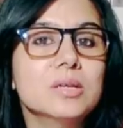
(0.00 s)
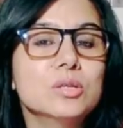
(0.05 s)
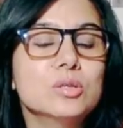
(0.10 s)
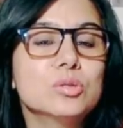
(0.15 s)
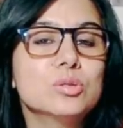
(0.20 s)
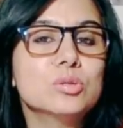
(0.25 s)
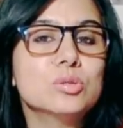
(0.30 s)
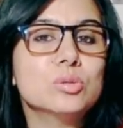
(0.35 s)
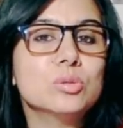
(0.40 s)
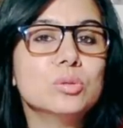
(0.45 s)

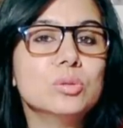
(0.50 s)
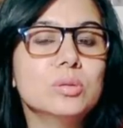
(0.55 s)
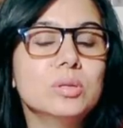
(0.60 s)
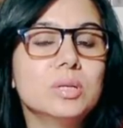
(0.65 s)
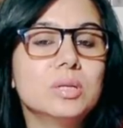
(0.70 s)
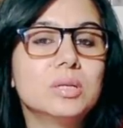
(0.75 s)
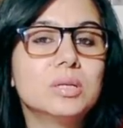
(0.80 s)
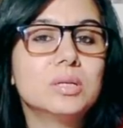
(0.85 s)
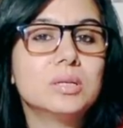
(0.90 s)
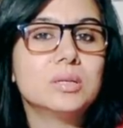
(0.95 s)

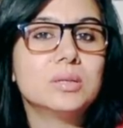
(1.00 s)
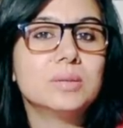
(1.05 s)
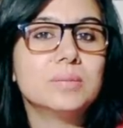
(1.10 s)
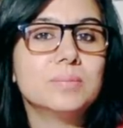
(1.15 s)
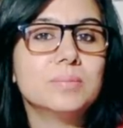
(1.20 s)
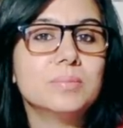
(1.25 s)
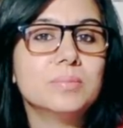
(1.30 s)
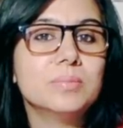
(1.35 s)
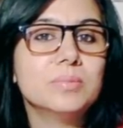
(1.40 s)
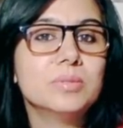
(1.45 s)

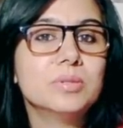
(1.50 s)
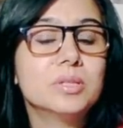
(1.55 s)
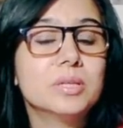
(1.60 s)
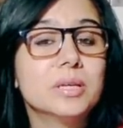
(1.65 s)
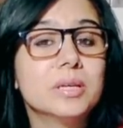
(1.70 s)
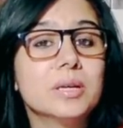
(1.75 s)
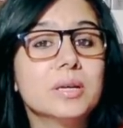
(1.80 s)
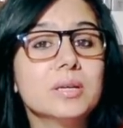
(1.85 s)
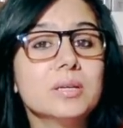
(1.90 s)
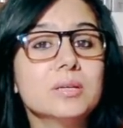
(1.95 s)
So
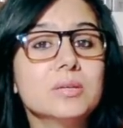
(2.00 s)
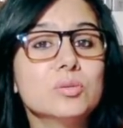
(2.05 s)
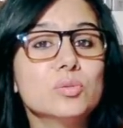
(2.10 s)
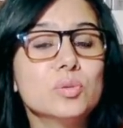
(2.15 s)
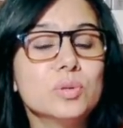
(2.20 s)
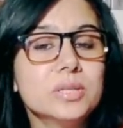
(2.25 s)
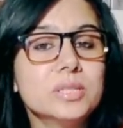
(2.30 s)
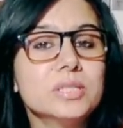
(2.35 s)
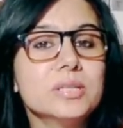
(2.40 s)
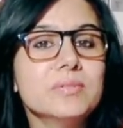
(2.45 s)
there are
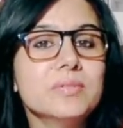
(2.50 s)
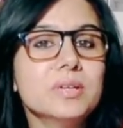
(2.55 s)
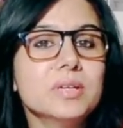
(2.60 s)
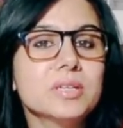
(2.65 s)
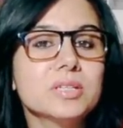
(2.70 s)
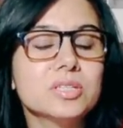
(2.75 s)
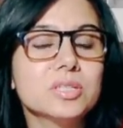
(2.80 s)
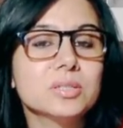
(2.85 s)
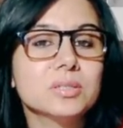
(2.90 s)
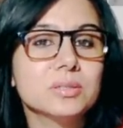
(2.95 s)
27
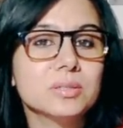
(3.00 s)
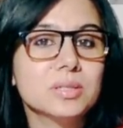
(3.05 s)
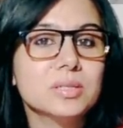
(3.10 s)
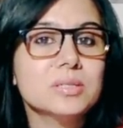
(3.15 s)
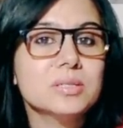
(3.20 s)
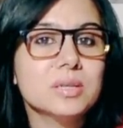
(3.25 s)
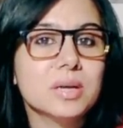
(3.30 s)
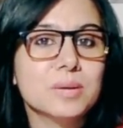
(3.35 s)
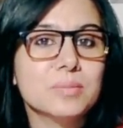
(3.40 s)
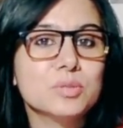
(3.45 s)

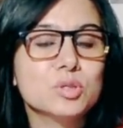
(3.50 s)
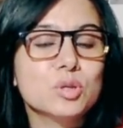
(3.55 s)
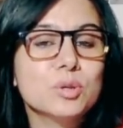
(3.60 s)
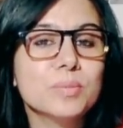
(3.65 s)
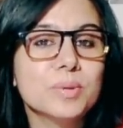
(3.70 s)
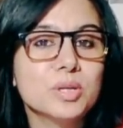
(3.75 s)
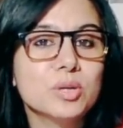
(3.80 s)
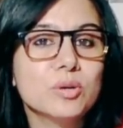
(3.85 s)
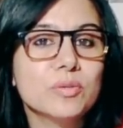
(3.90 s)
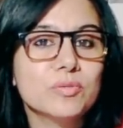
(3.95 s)
nakshatras. I'm sure
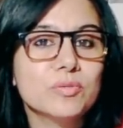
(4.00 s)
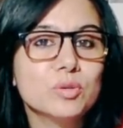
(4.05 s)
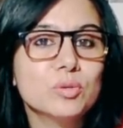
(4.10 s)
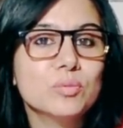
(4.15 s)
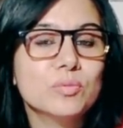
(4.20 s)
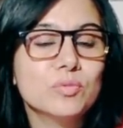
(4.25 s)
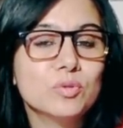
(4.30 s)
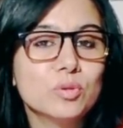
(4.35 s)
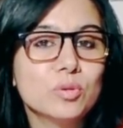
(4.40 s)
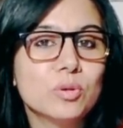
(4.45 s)
many of you
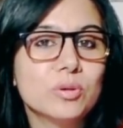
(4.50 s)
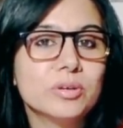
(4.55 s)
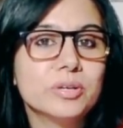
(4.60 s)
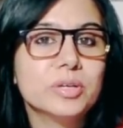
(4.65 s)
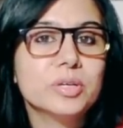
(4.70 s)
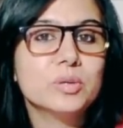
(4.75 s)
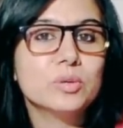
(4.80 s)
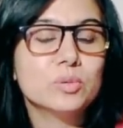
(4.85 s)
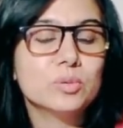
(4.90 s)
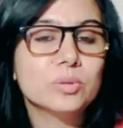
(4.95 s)
would
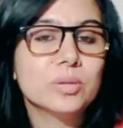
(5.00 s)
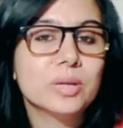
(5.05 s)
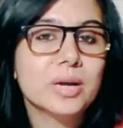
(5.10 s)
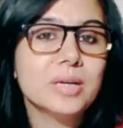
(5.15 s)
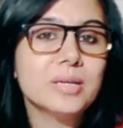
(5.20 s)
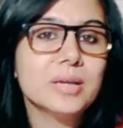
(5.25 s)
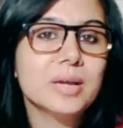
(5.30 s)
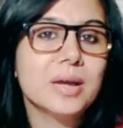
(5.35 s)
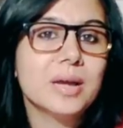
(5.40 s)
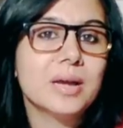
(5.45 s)
already know
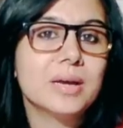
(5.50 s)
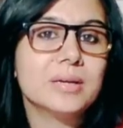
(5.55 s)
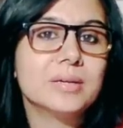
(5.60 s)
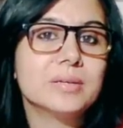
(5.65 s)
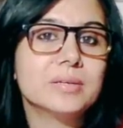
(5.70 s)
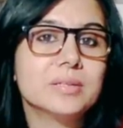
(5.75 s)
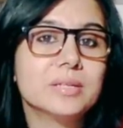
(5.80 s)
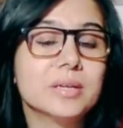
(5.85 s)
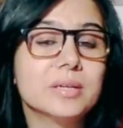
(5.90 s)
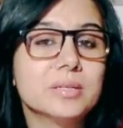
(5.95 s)
that,
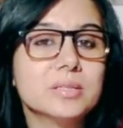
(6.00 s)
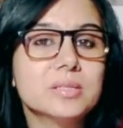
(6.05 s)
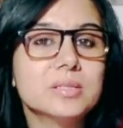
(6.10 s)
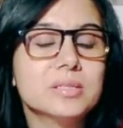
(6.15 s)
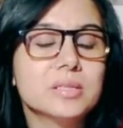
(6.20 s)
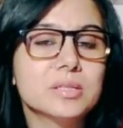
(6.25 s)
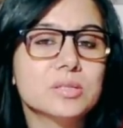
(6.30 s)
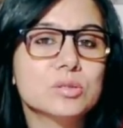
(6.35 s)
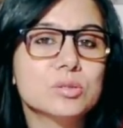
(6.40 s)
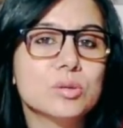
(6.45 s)
and they are in
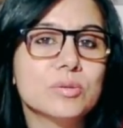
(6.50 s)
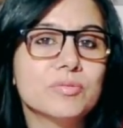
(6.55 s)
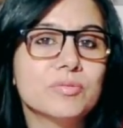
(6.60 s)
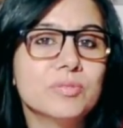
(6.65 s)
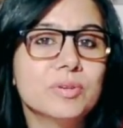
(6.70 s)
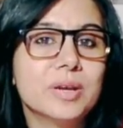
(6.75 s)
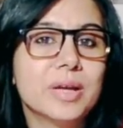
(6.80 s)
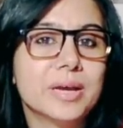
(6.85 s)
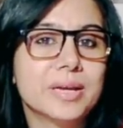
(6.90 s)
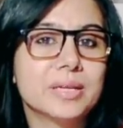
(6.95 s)
sets
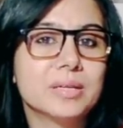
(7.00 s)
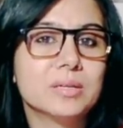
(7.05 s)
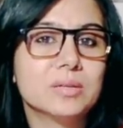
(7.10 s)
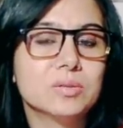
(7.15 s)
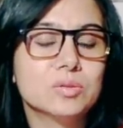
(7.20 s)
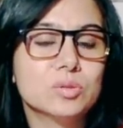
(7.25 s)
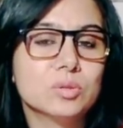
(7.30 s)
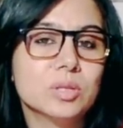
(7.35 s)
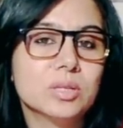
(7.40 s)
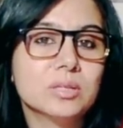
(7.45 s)
of 9.
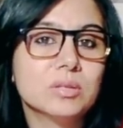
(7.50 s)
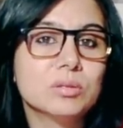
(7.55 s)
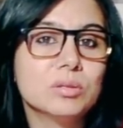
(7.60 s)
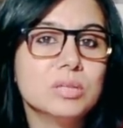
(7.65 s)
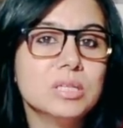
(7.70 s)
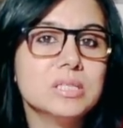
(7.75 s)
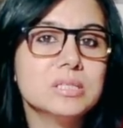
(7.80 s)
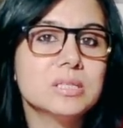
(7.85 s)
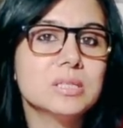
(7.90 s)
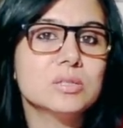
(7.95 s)
So there are
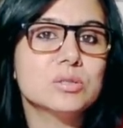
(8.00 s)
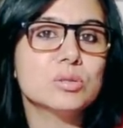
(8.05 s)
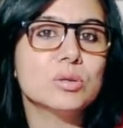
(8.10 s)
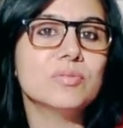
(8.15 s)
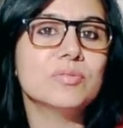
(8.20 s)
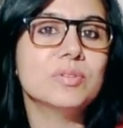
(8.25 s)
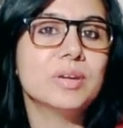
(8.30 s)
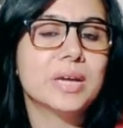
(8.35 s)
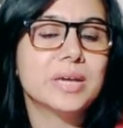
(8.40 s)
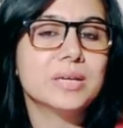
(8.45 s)
3 sets
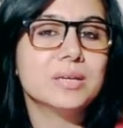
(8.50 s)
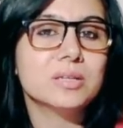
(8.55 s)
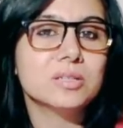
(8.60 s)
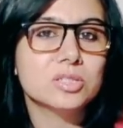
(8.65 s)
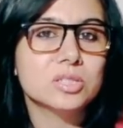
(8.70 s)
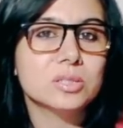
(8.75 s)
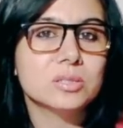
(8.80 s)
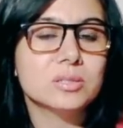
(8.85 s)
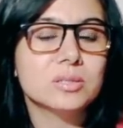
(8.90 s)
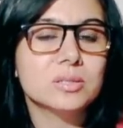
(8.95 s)
of 9
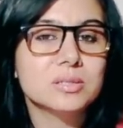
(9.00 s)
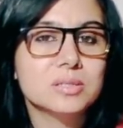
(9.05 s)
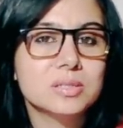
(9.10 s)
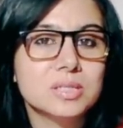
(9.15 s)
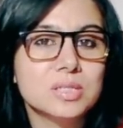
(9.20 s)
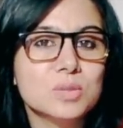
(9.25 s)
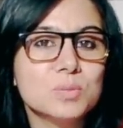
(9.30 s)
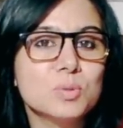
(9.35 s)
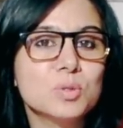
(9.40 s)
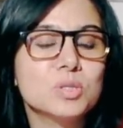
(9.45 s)
nakshatras
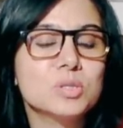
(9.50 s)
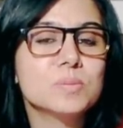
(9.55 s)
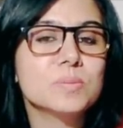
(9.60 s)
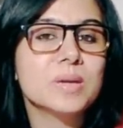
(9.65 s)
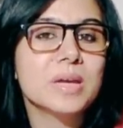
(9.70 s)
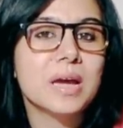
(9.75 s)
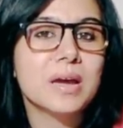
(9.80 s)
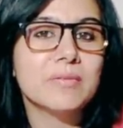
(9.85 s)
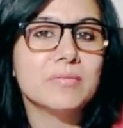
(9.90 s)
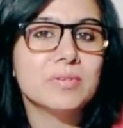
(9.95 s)
each, because
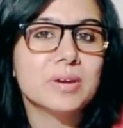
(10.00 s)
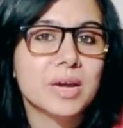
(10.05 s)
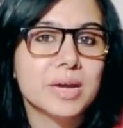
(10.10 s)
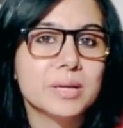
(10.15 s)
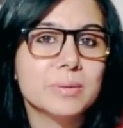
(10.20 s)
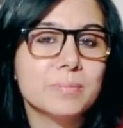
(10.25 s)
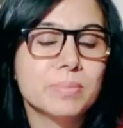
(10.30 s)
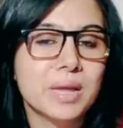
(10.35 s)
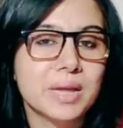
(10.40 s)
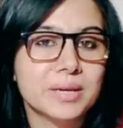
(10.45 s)
we have
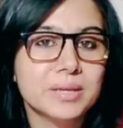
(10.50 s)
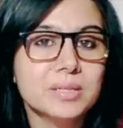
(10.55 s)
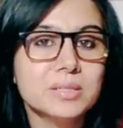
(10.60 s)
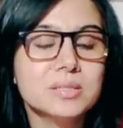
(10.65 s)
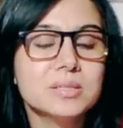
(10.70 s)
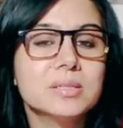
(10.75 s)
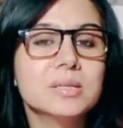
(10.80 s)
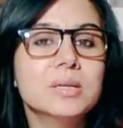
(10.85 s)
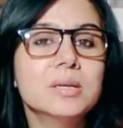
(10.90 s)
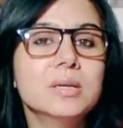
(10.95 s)
9 planets,